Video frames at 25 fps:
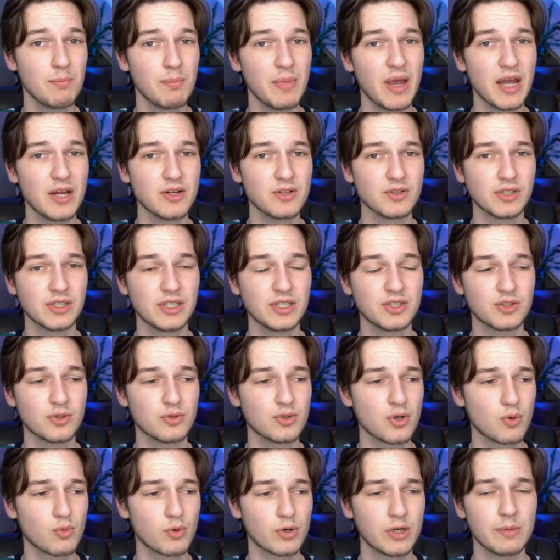manually, so
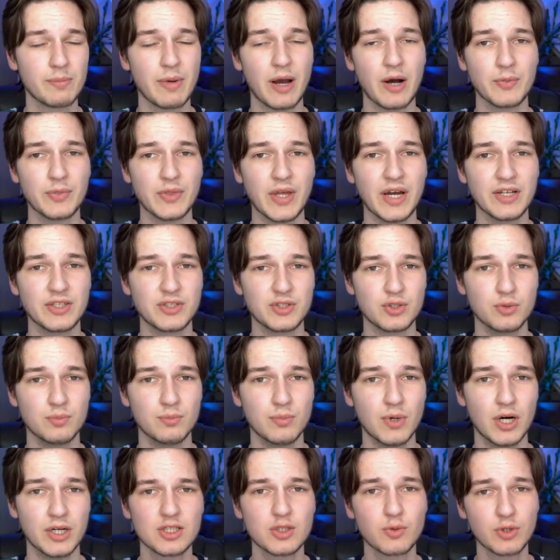don't worry about that too
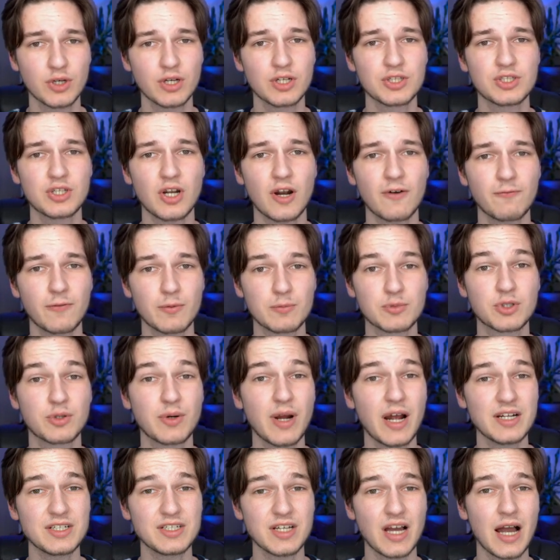much. So we're going to start from
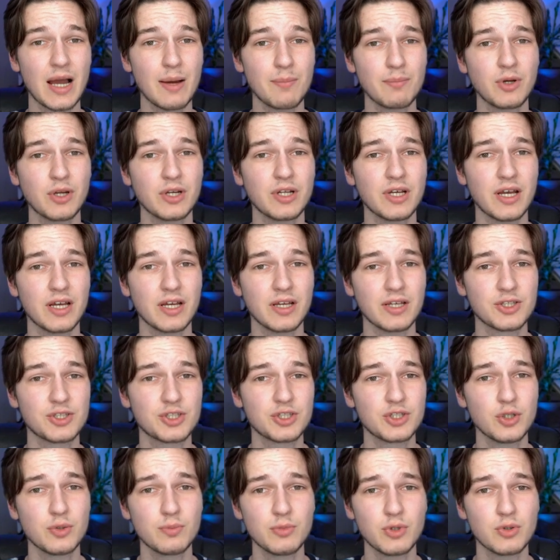scratch. I'm going to
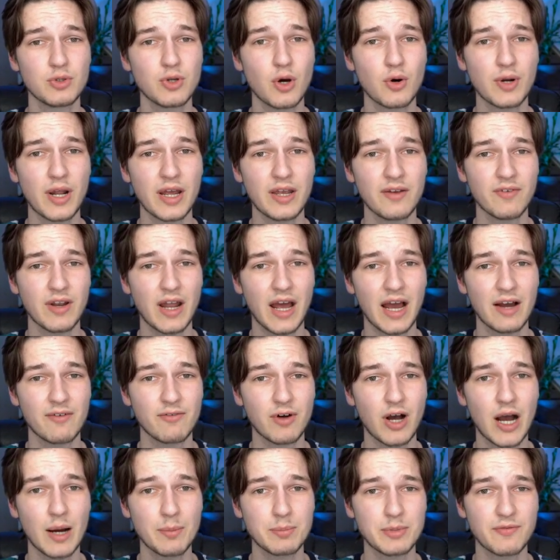assume you don't even
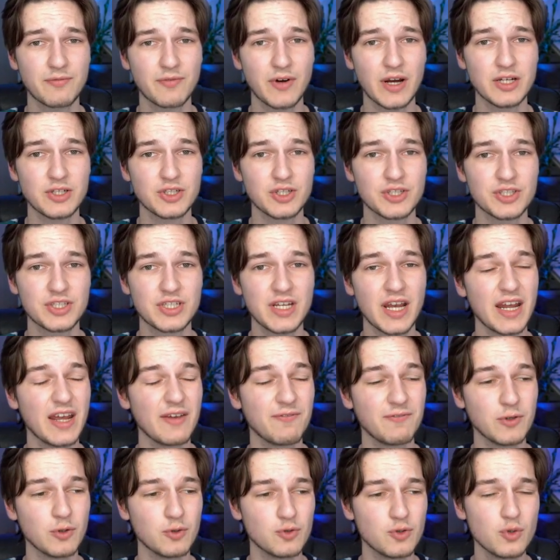have Optifine just yet.
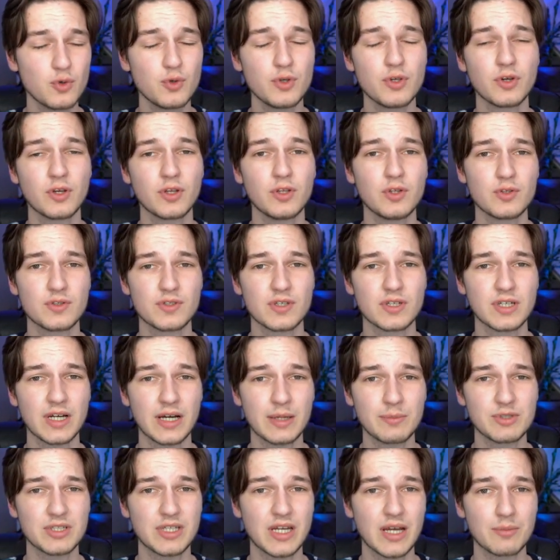If you do, you can use the
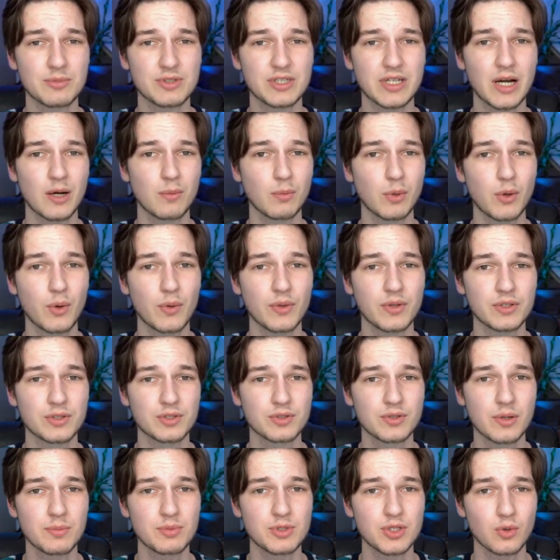timestamps down below in the
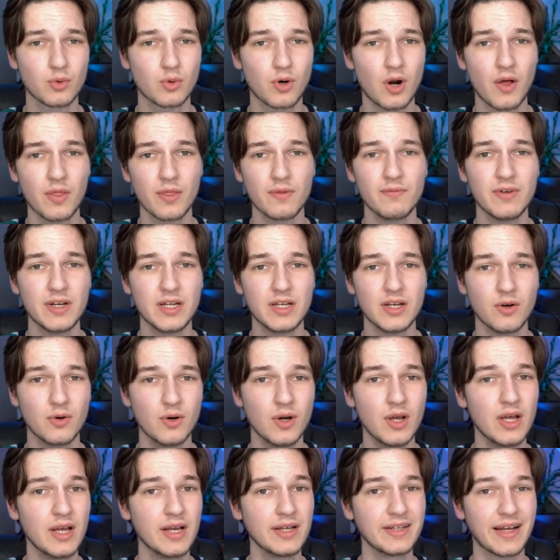description or on the video
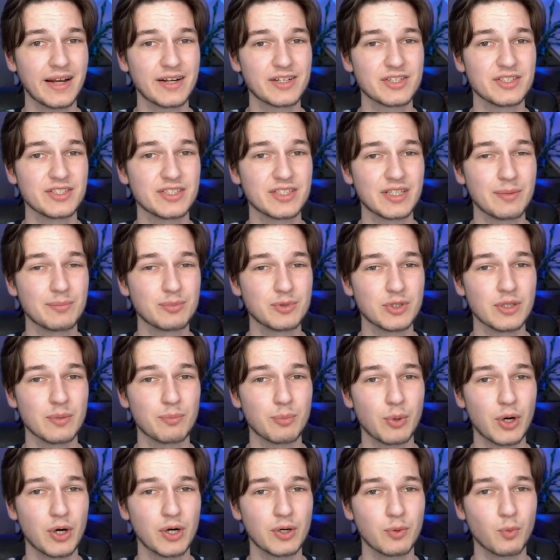to actually skip to the
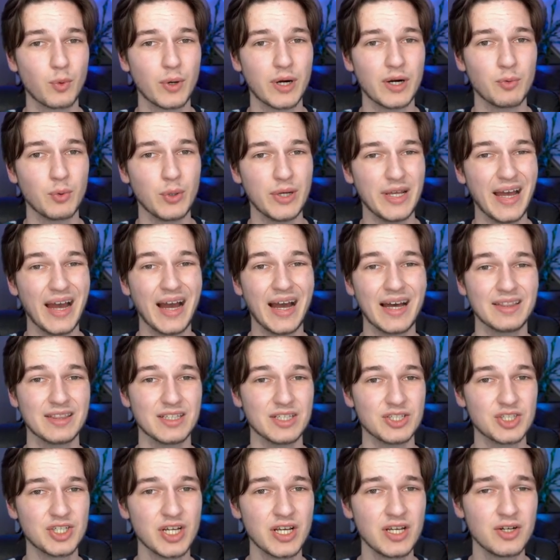part where we add
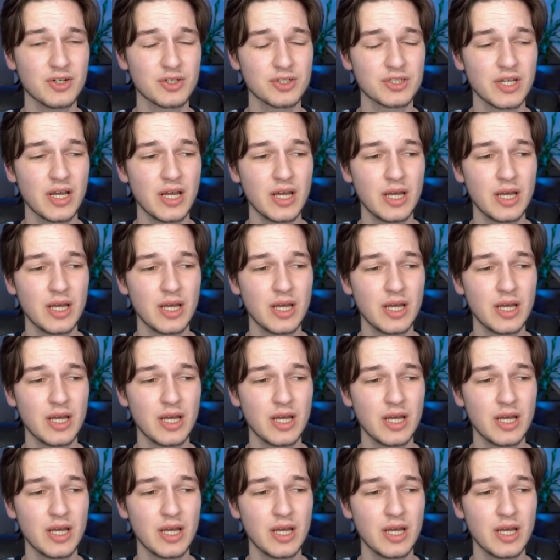the shaders,